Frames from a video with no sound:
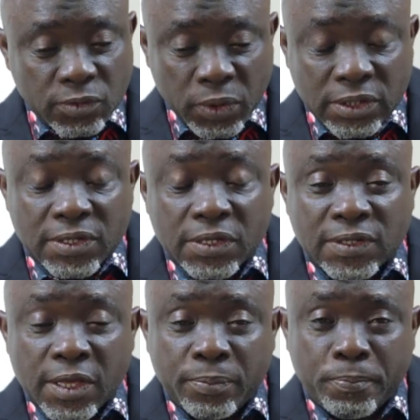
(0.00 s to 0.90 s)

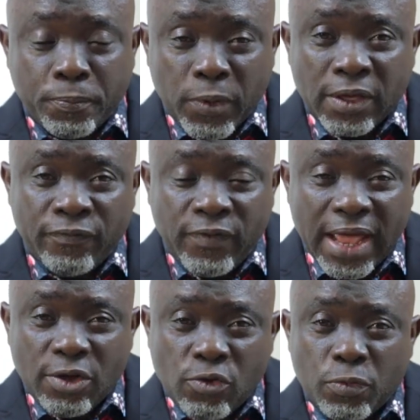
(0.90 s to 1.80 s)
it's a
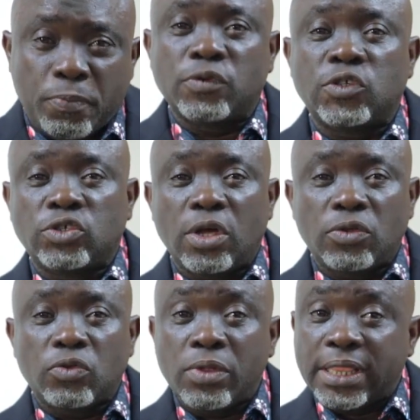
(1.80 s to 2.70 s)
very good position
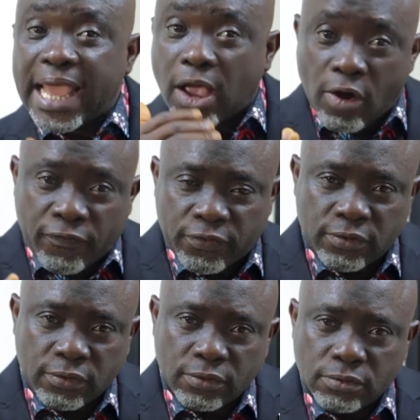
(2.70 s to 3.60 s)
to take off
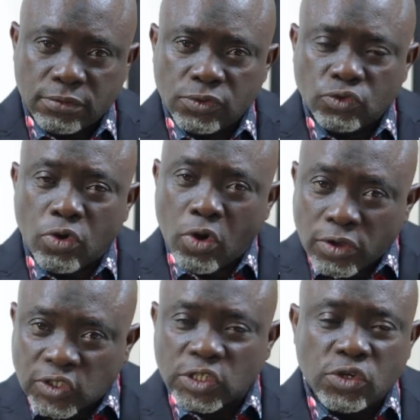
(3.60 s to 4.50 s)
to
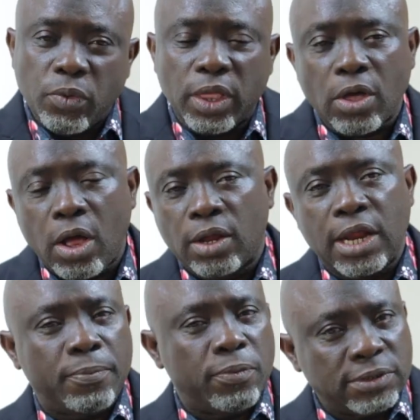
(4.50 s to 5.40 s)
continue with all
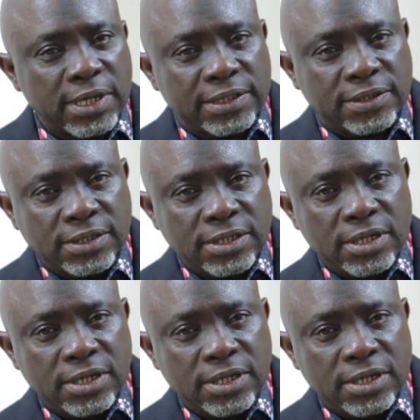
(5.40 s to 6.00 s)
other projects,